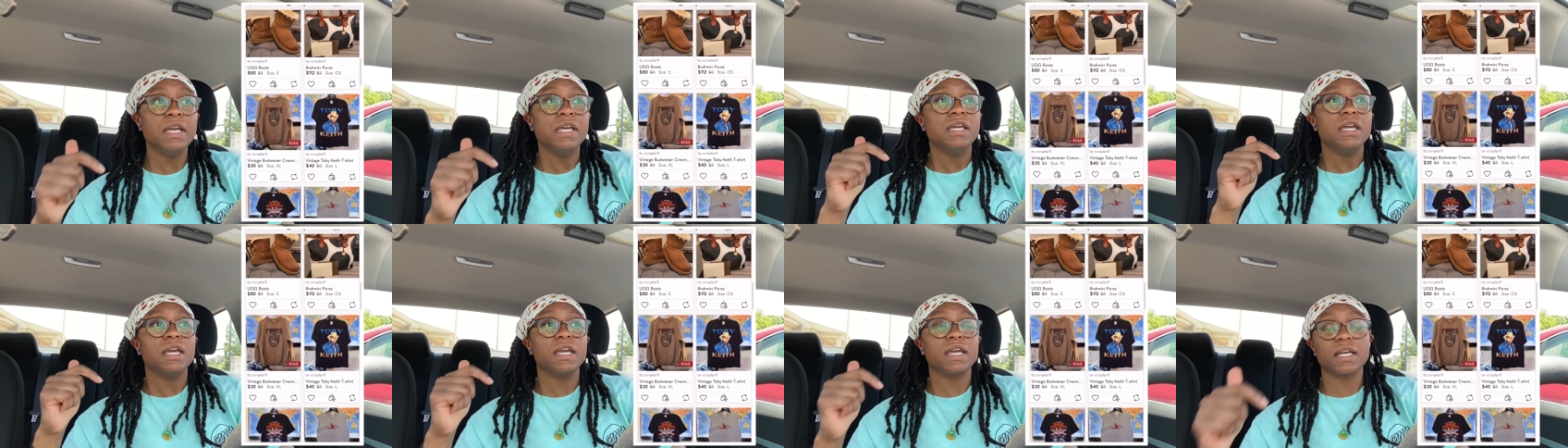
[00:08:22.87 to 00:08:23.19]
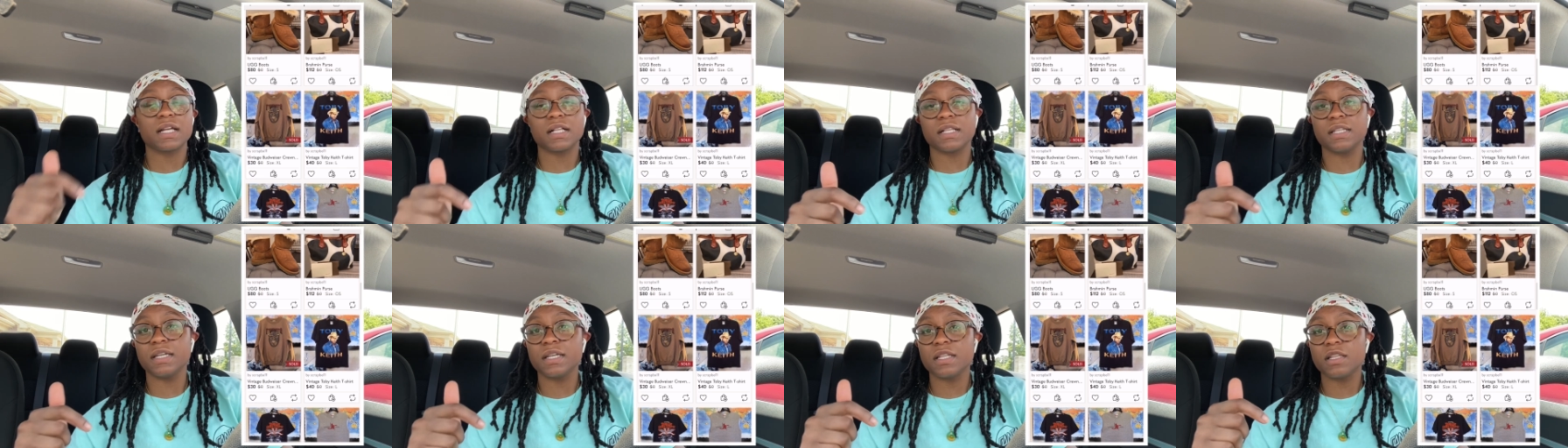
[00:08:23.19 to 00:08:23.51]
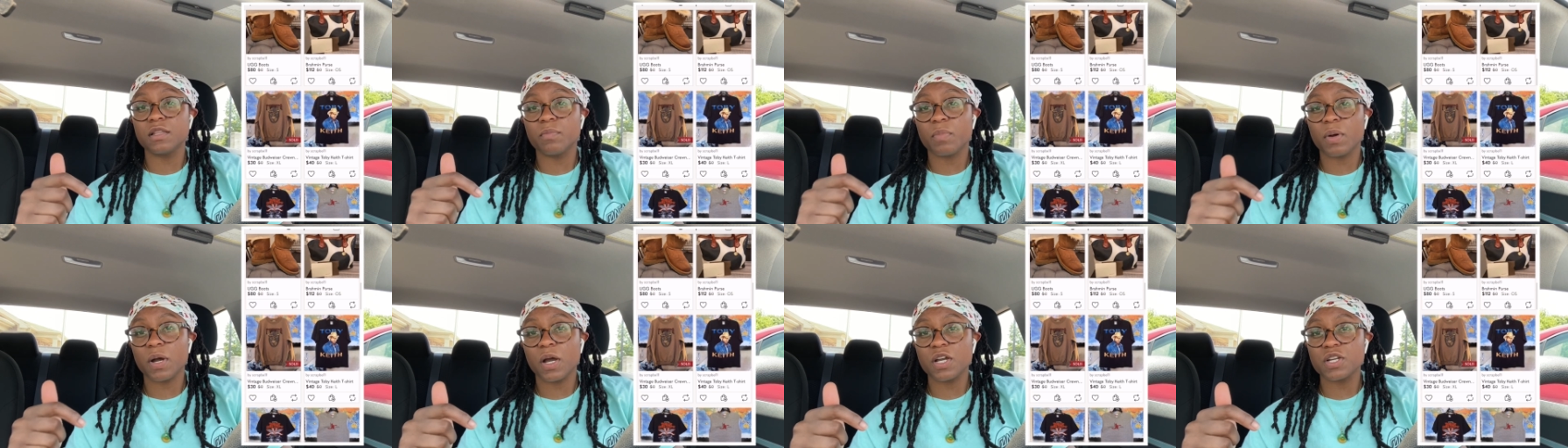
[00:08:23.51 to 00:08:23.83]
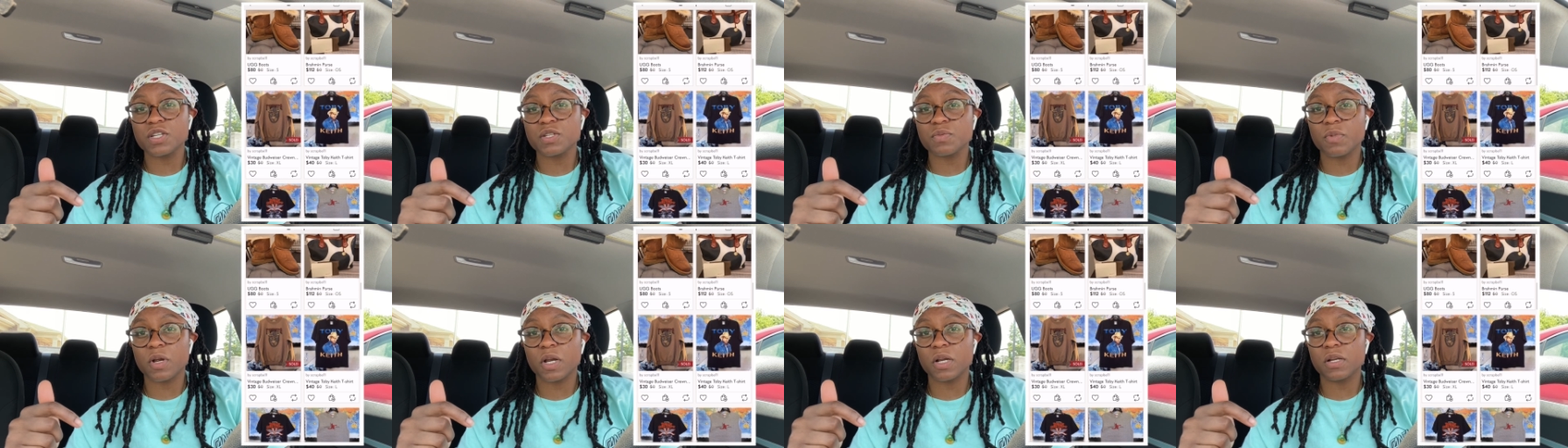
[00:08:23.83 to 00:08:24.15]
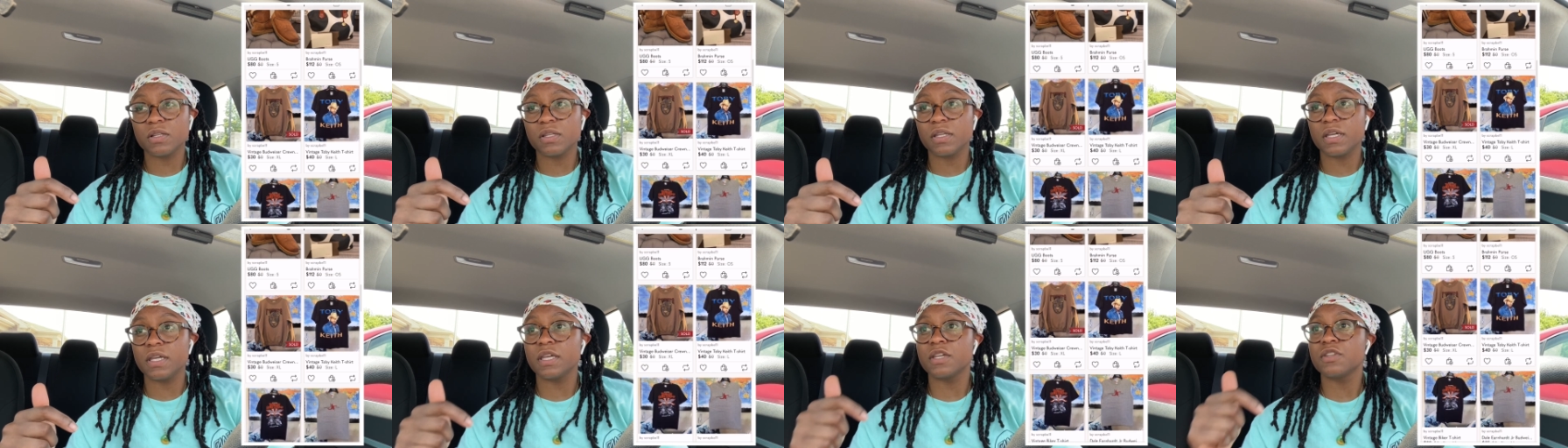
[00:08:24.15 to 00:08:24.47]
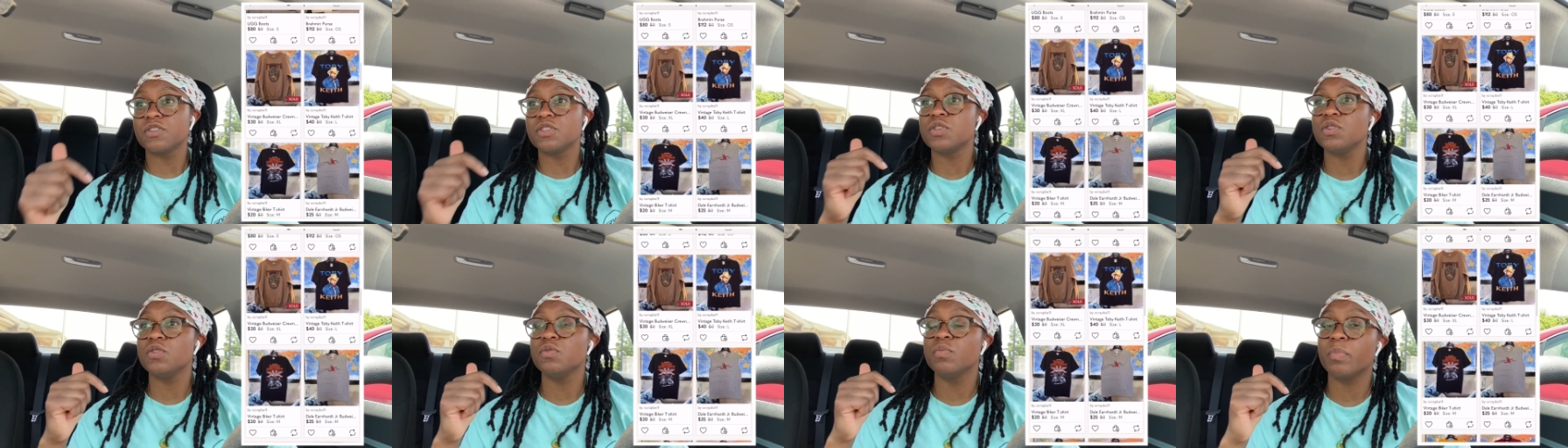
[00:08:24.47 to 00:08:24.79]
and click the Poshmark link
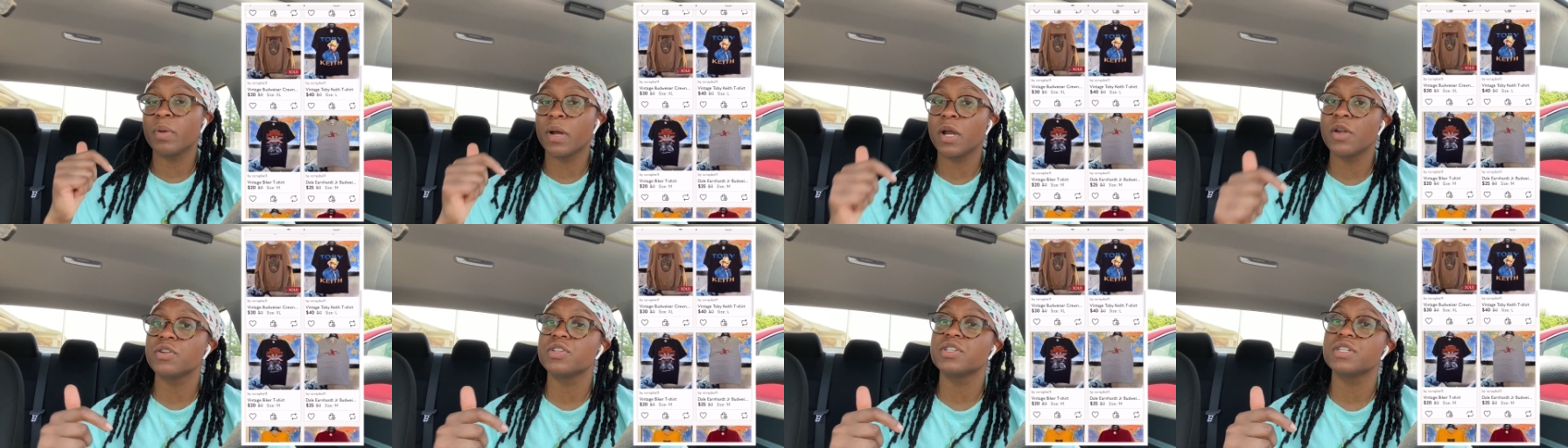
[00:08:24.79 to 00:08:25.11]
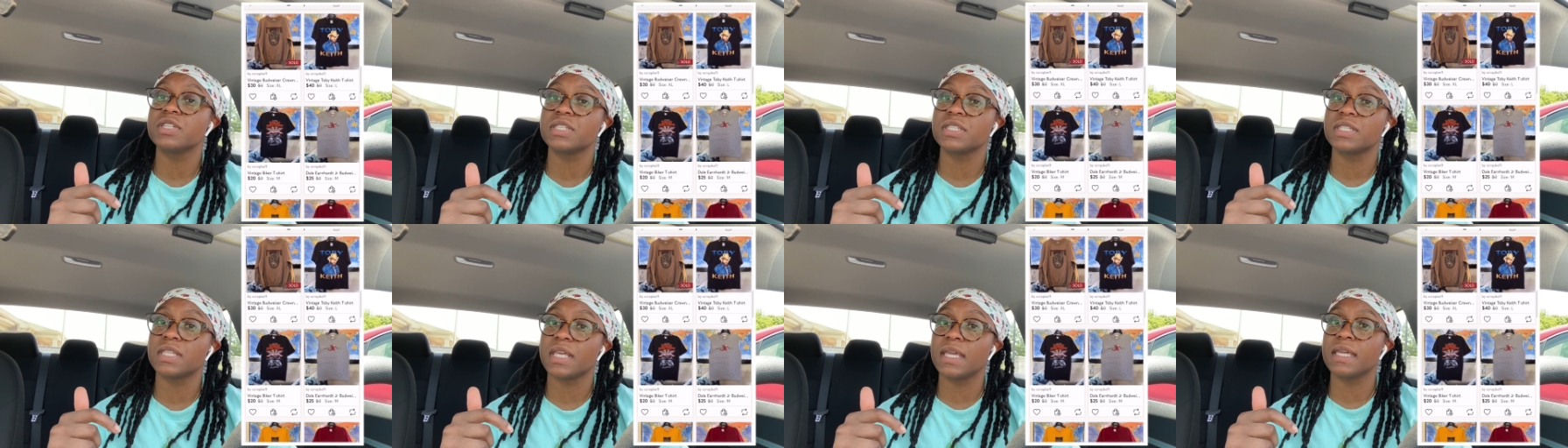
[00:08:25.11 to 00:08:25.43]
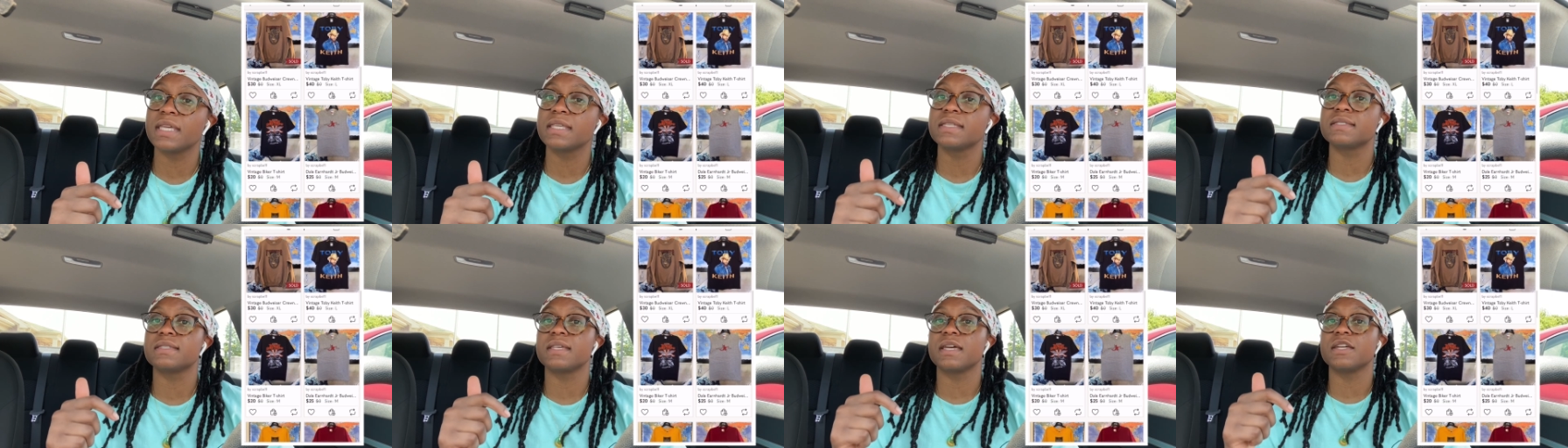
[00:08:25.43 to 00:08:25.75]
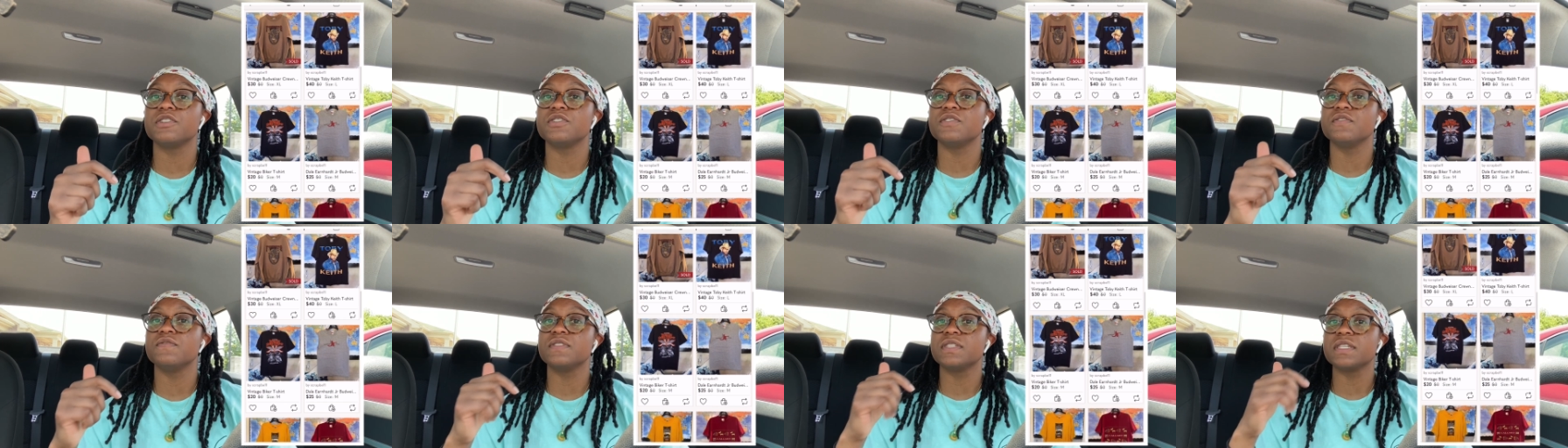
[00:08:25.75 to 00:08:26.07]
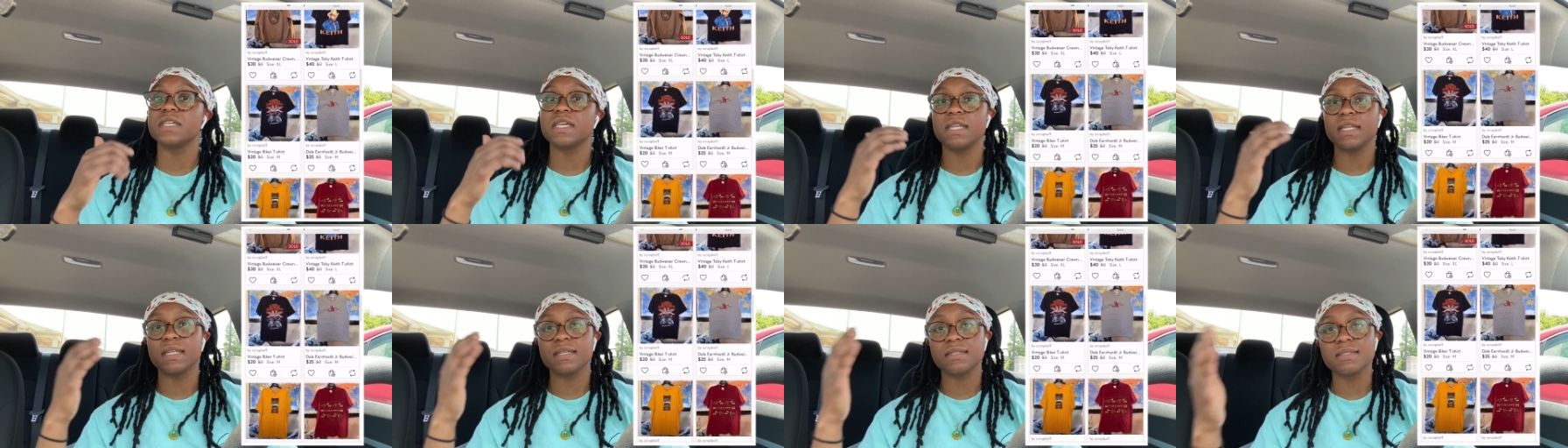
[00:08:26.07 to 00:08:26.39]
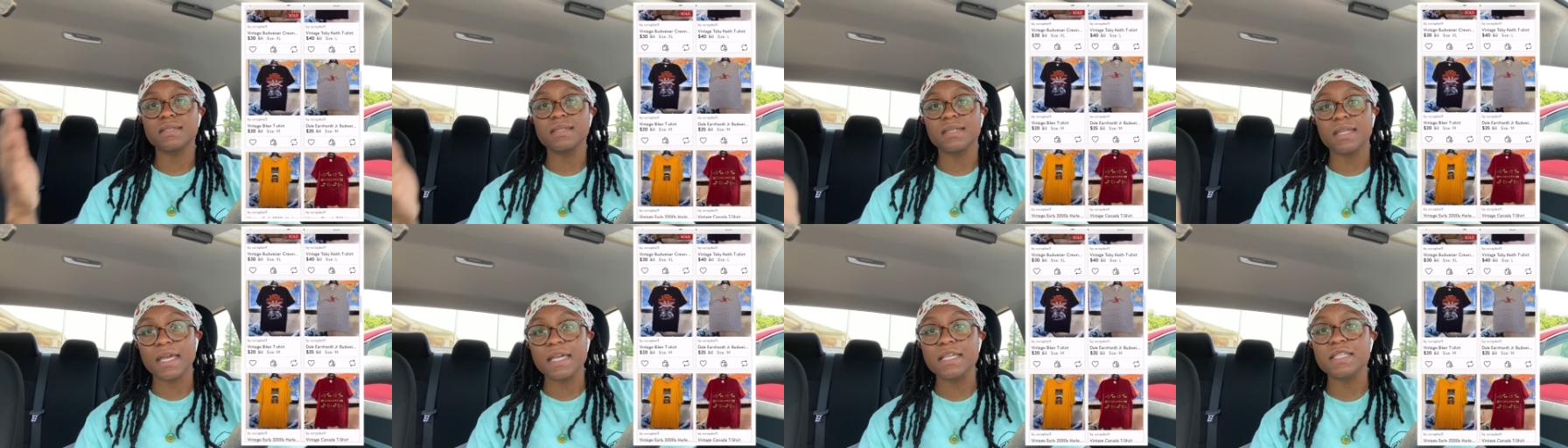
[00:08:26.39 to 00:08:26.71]
to purchase things that you've seen in
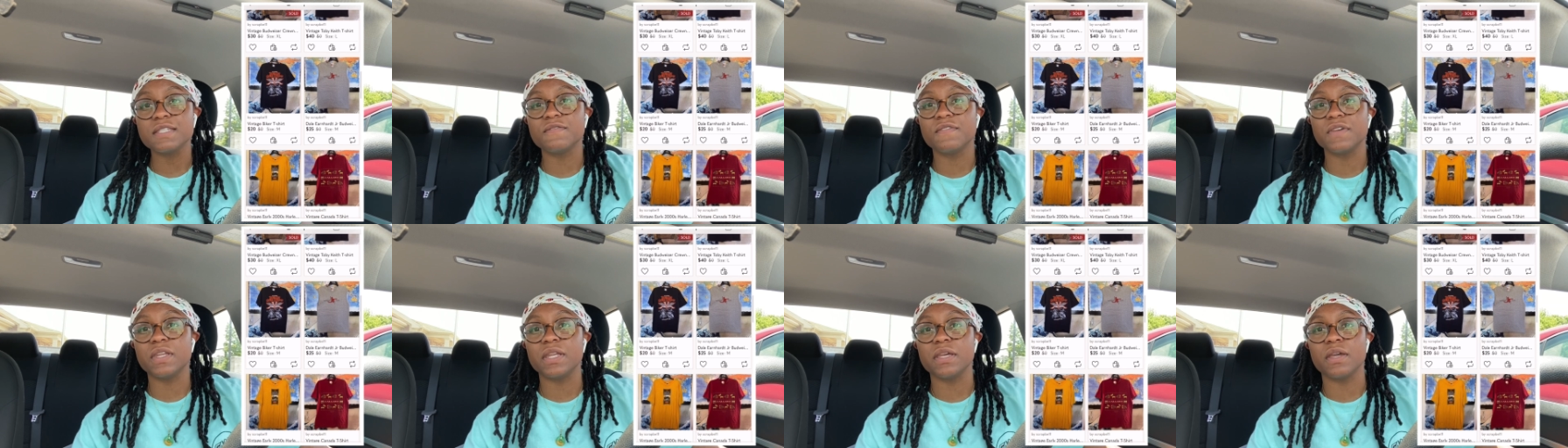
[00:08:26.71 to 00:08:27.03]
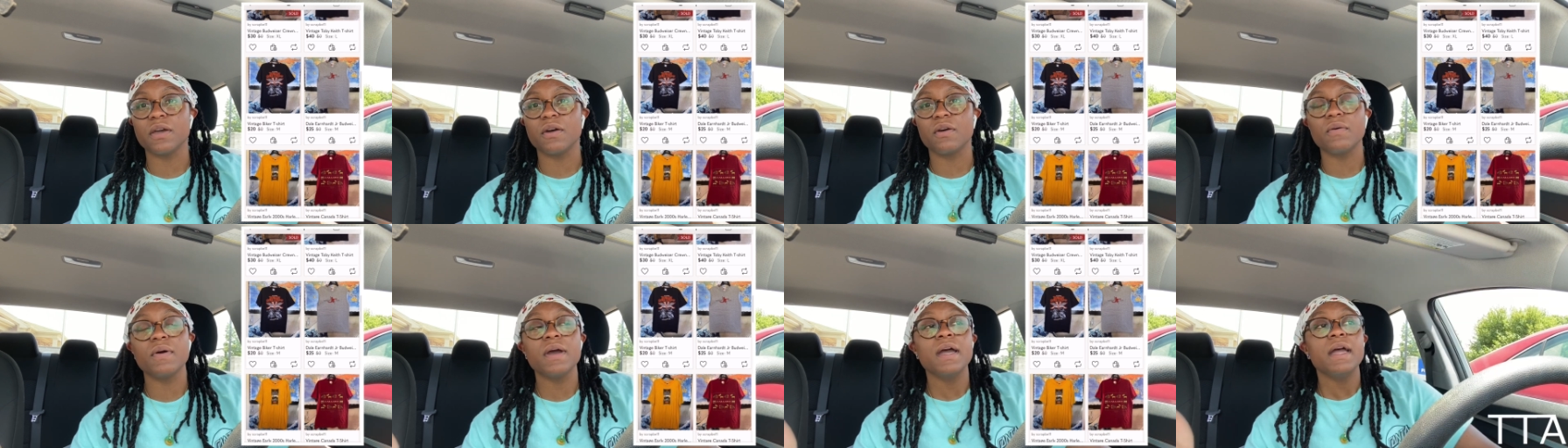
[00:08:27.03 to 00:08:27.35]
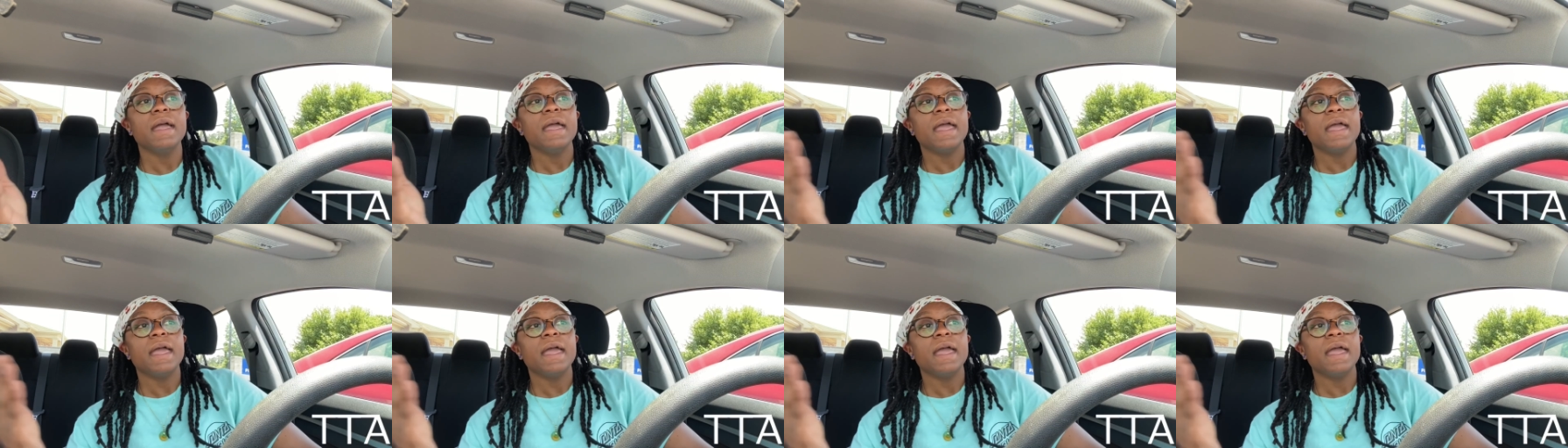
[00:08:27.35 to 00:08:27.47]
today's video